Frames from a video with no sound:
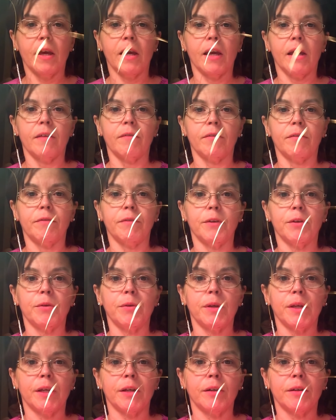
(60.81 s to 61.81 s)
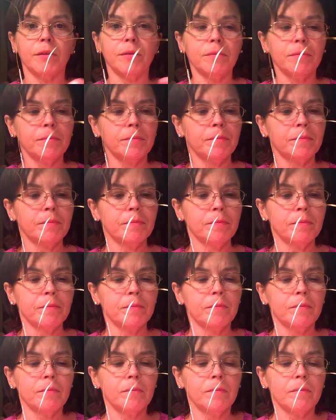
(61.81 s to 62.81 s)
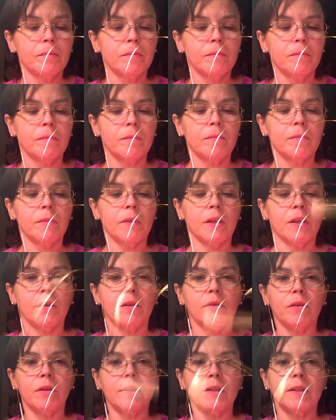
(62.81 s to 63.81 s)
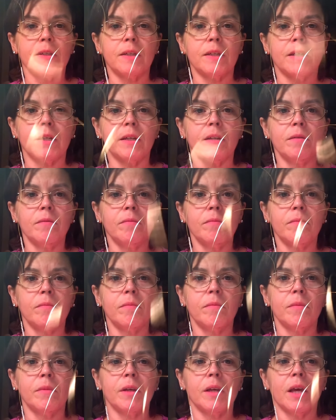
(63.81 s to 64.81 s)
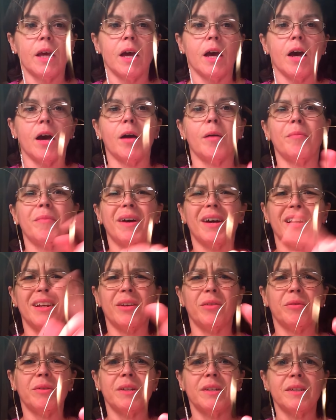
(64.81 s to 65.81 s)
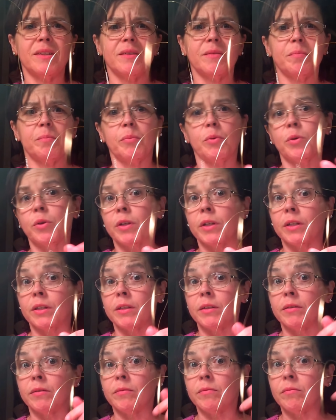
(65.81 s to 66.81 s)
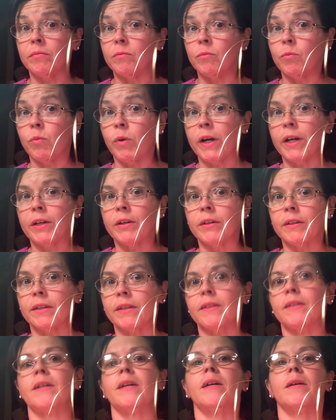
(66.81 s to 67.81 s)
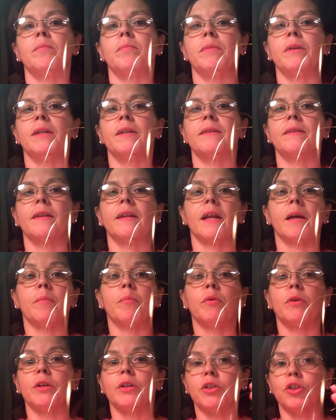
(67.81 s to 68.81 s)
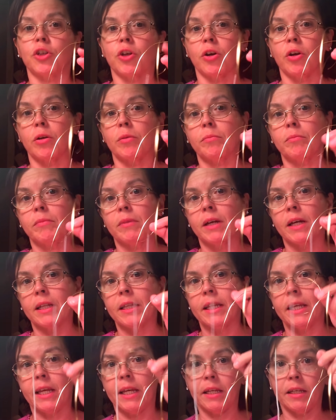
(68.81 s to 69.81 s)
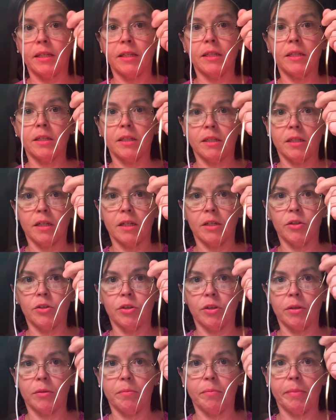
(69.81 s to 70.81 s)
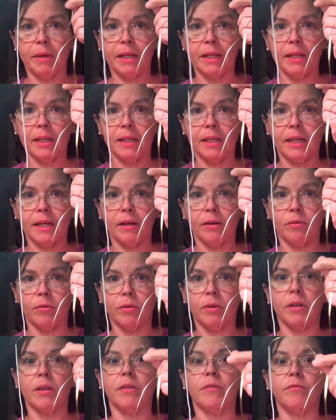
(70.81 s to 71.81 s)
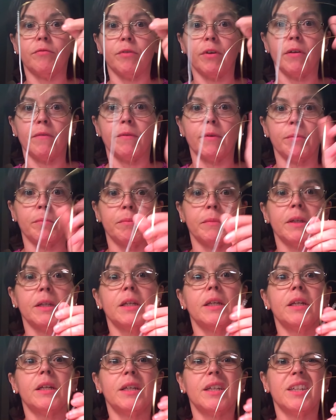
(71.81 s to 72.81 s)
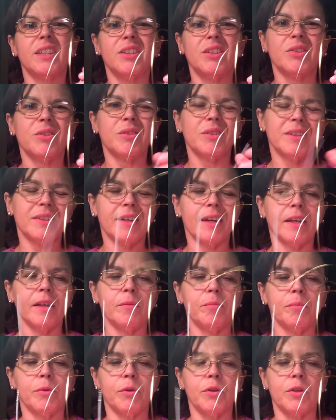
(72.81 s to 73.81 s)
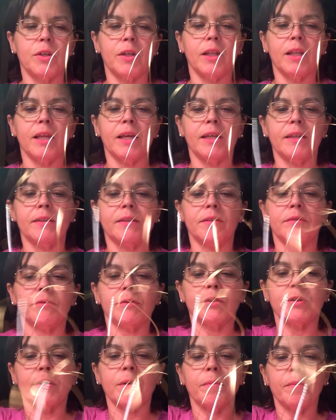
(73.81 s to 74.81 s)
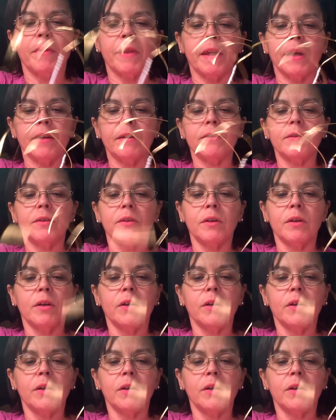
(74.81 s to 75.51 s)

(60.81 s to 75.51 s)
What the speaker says: I have a few here that you can see. I always put a wire at the top because then I put a charm on the end. I usually bend it down in front of them. So it's kind of personalized for some things.